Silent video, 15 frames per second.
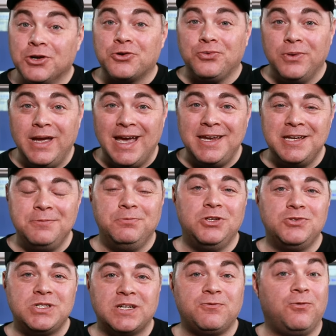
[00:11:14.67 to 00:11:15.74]
You're creating
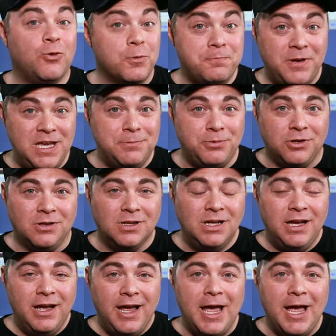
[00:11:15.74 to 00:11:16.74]
music for people,